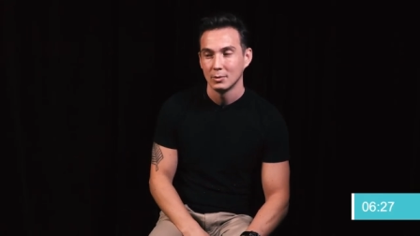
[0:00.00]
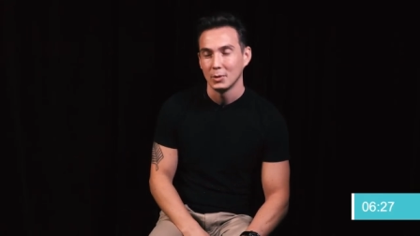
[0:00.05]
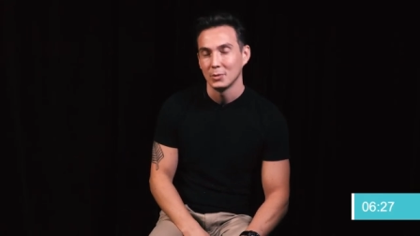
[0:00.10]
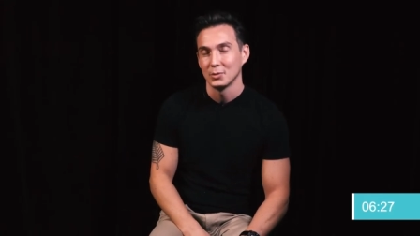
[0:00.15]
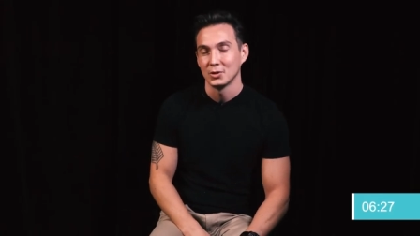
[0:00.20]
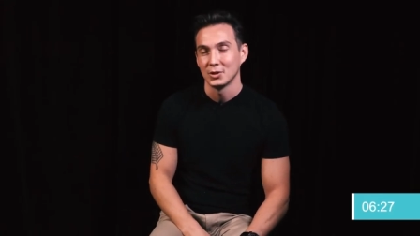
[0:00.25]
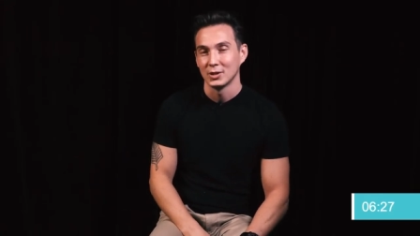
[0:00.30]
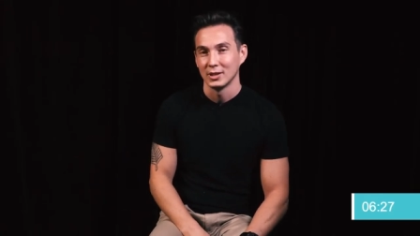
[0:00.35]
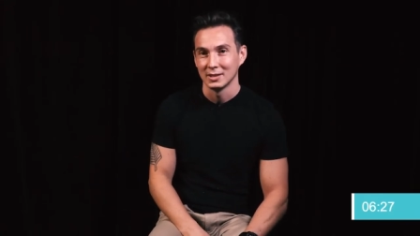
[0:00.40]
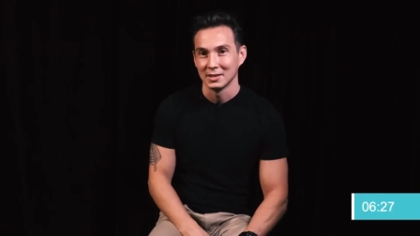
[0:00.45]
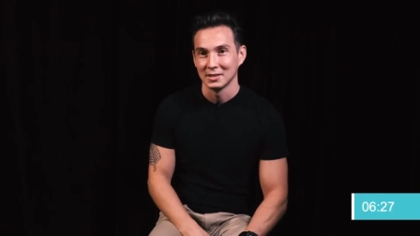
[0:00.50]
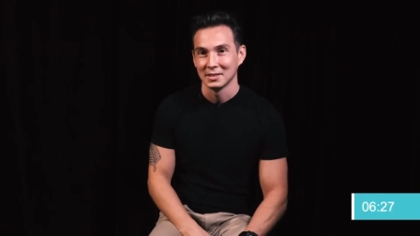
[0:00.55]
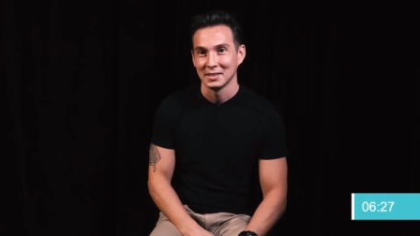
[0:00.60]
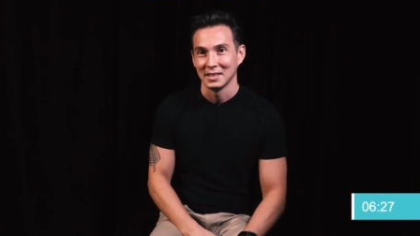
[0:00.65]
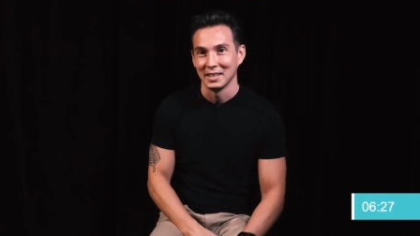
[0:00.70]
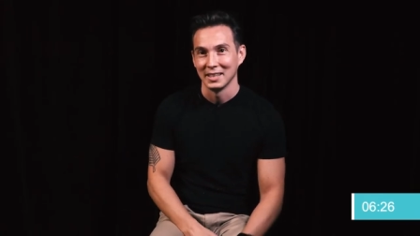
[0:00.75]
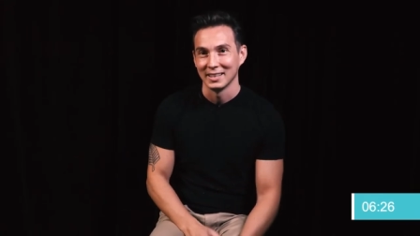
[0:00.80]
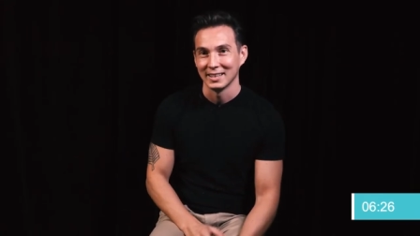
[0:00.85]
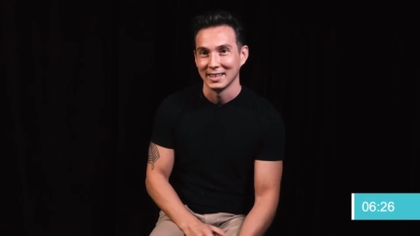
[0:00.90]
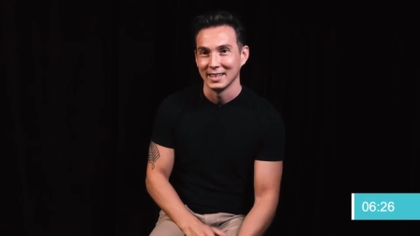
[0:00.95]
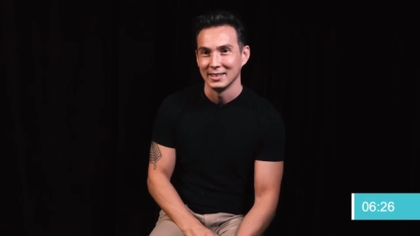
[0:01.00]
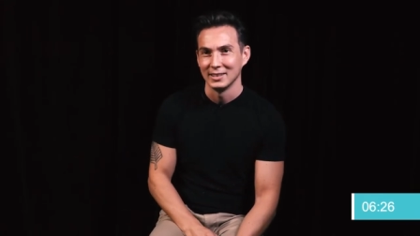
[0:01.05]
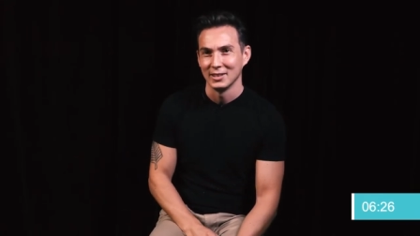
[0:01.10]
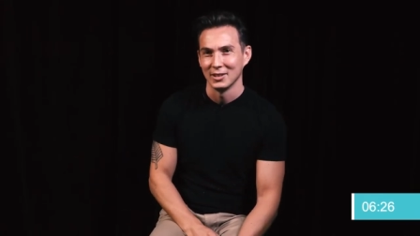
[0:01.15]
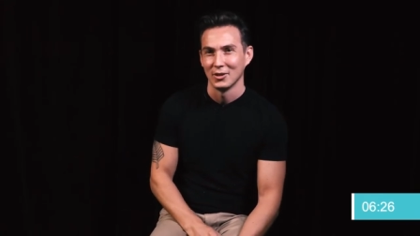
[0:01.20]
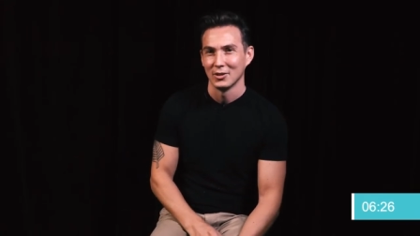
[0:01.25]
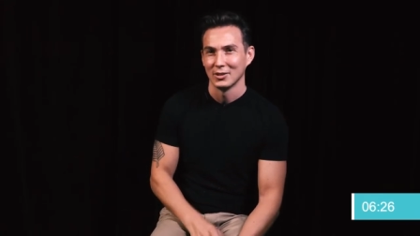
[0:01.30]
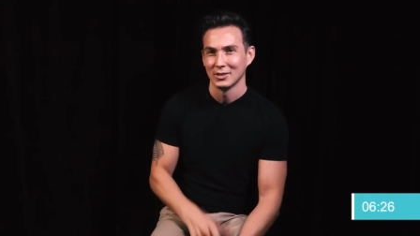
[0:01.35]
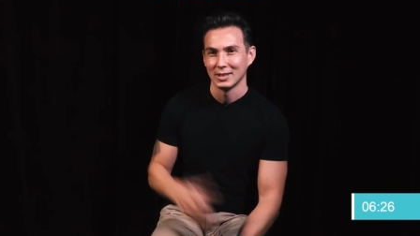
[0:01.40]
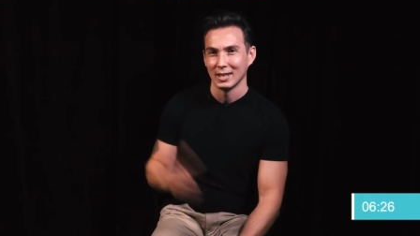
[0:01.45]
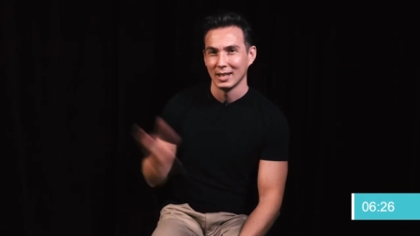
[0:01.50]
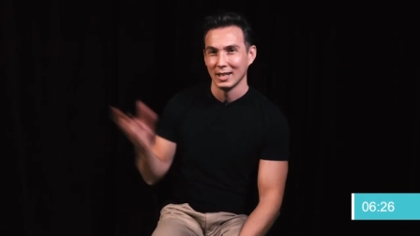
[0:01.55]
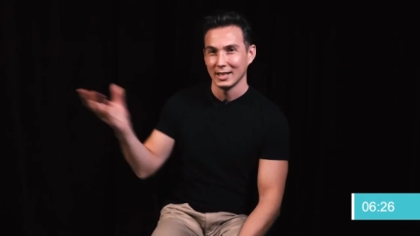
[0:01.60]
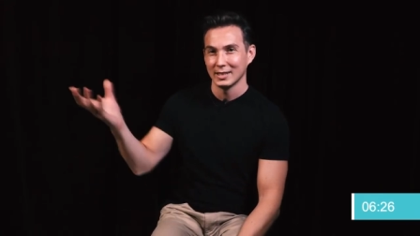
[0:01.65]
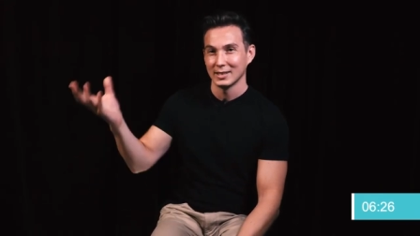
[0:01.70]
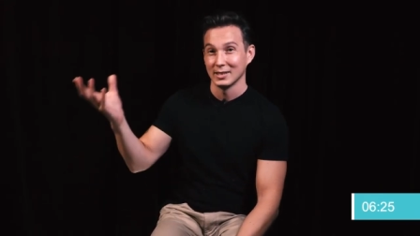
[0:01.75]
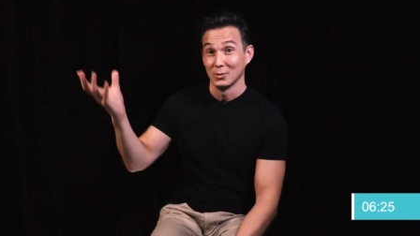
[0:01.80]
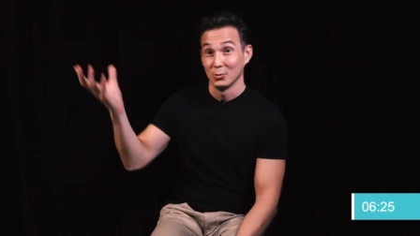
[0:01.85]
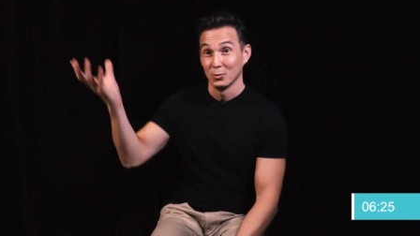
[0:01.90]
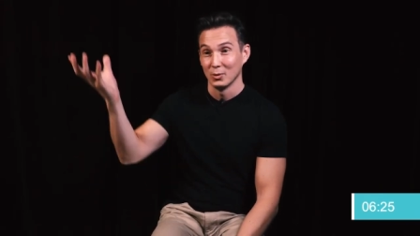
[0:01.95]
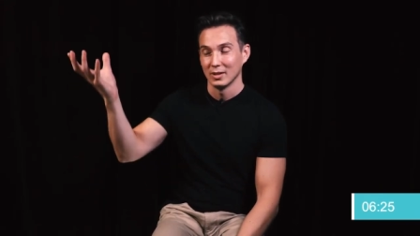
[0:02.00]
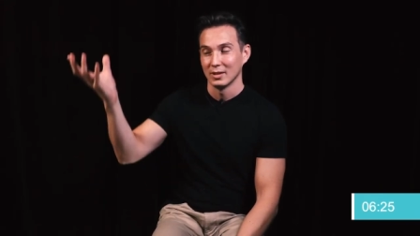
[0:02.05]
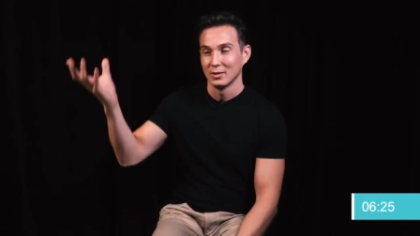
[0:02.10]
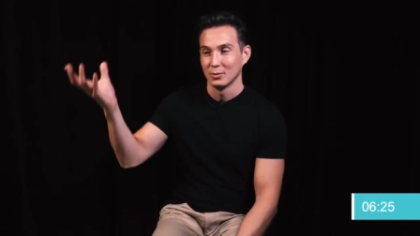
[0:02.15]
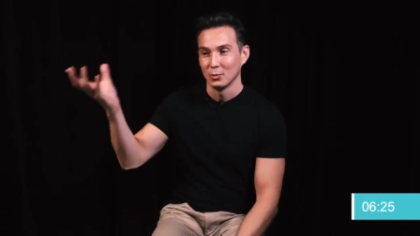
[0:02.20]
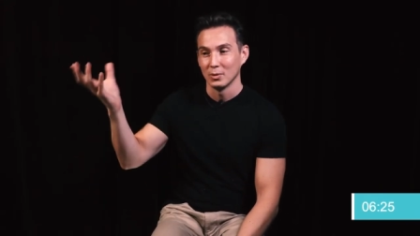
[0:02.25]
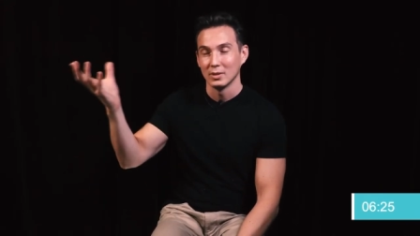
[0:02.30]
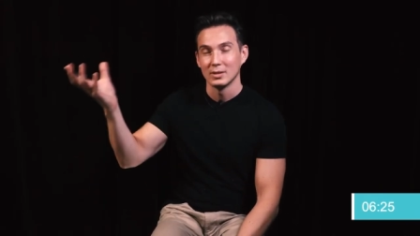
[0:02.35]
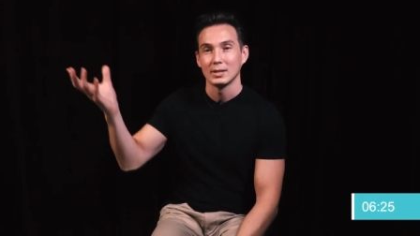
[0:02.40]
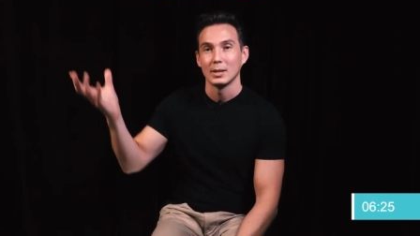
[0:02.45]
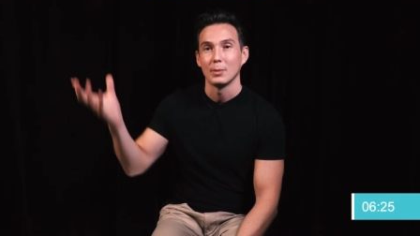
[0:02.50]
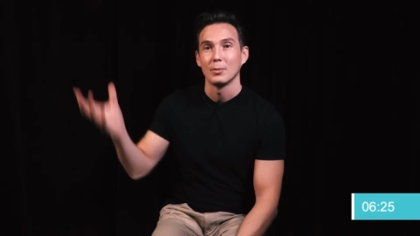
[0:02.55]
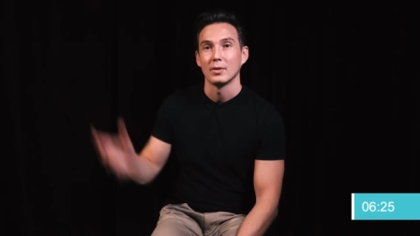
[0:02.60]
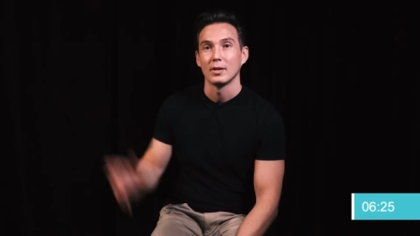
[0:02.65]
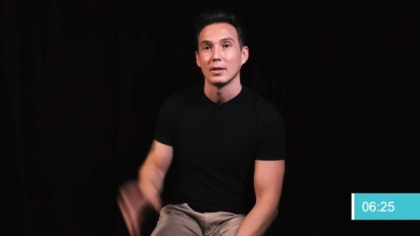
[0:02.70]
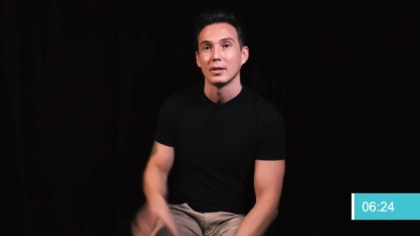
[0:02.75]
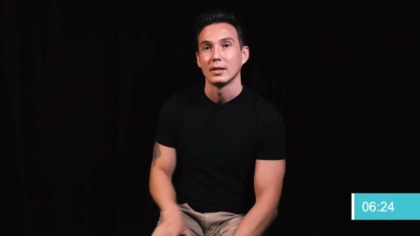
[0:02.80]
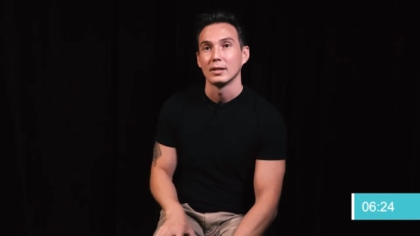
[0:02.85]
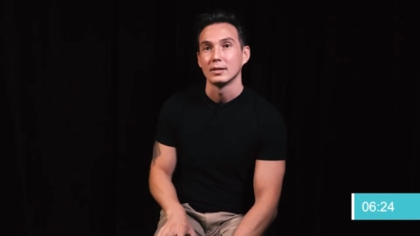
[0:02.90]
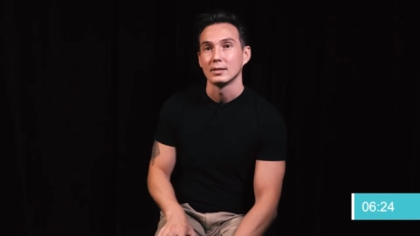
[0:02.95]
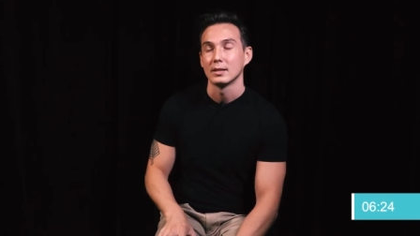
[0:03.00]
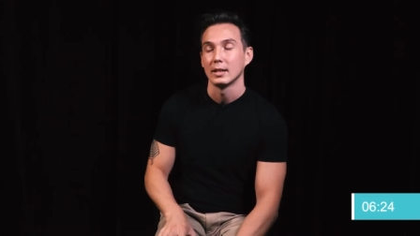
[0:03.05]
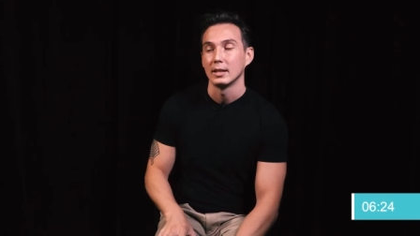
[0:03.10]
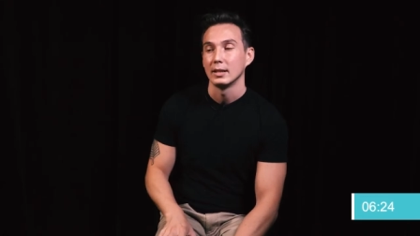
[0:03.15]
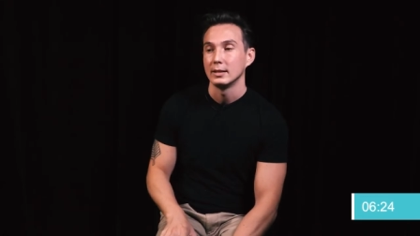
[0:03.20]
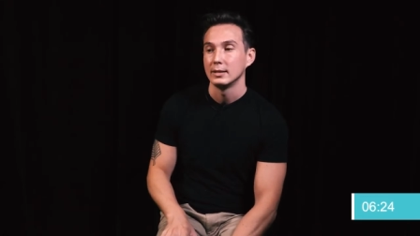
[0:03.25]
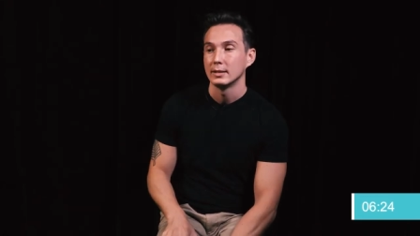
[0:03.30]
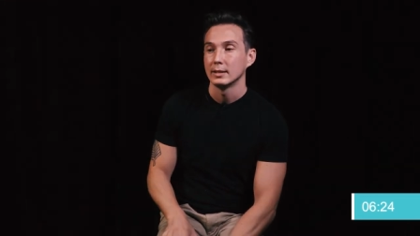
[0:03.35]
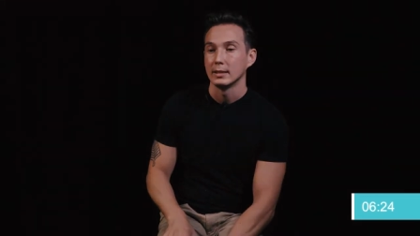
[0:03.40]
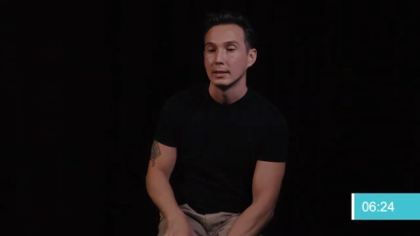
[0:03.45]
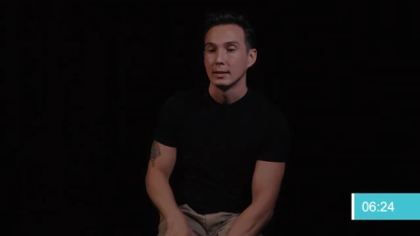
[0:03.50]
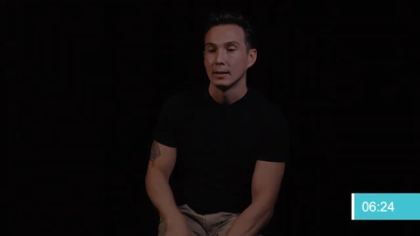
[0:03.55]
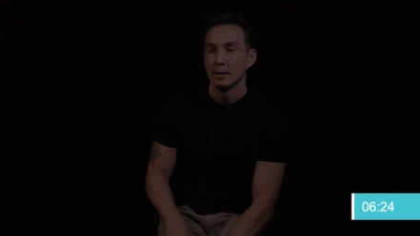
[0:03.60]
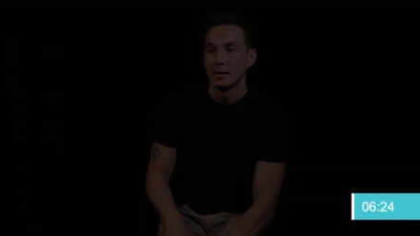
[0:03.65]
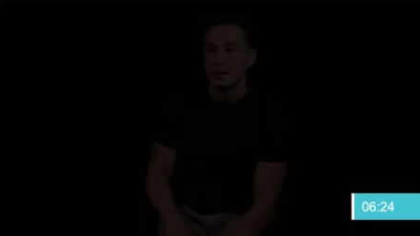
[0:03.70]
was Jesus saying then? You know, there's a lesson with some of the things that he did.